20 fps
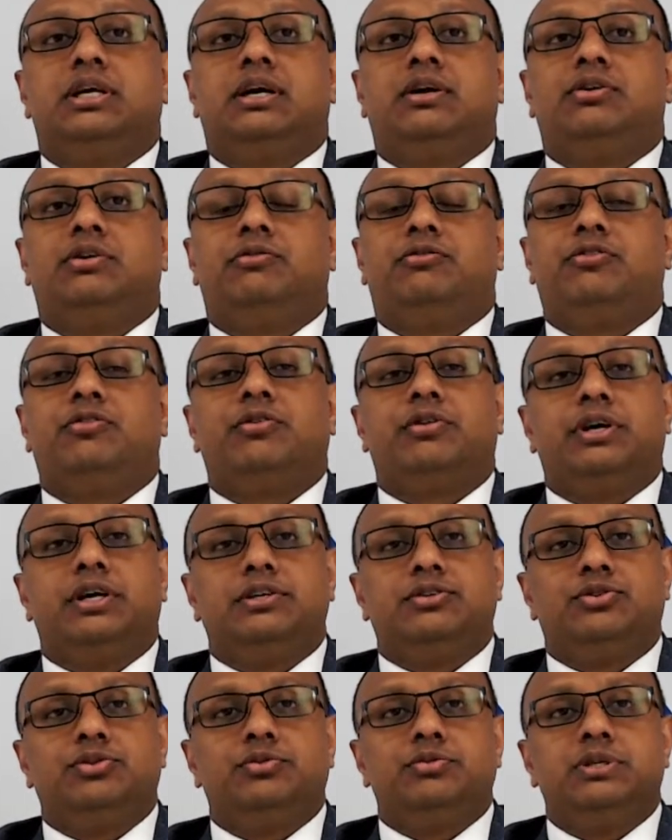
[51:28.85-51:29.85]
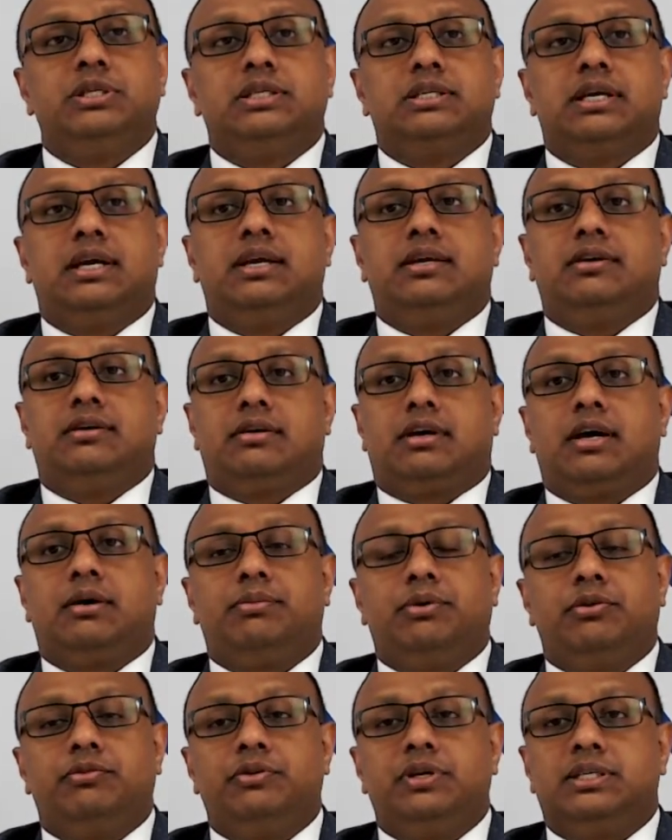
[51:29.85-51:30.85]
on a 482 visa and a
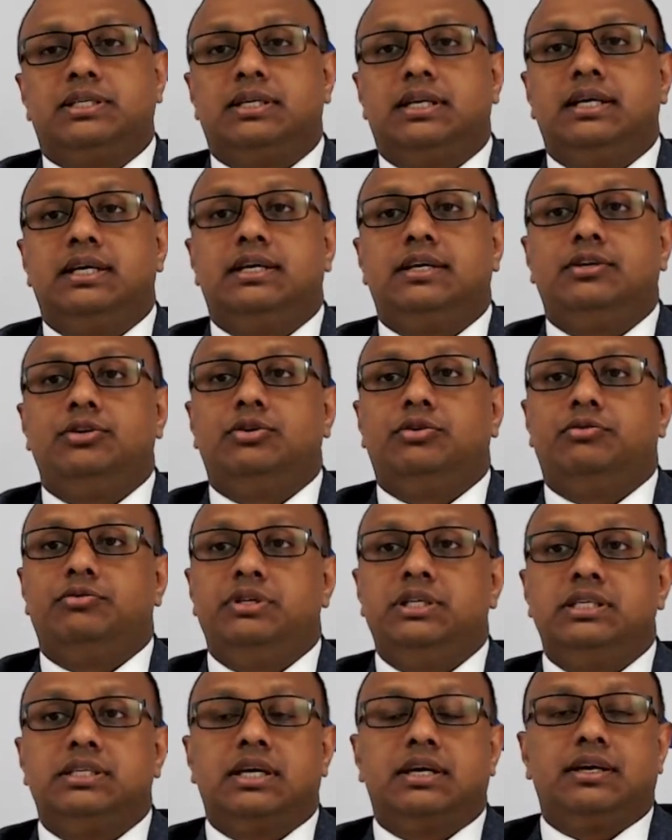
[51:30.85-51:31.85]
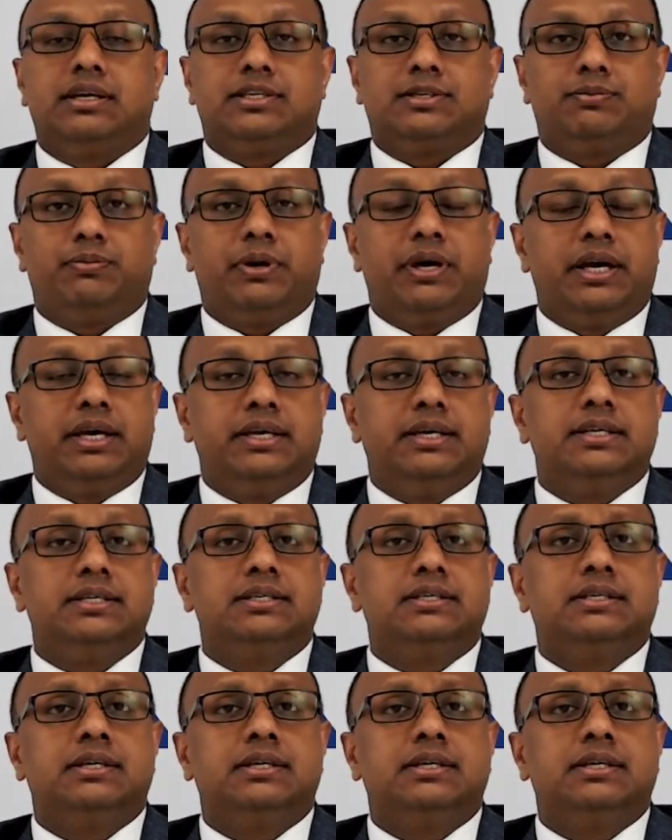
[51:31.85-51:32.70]
couple of weeks later your visa expires,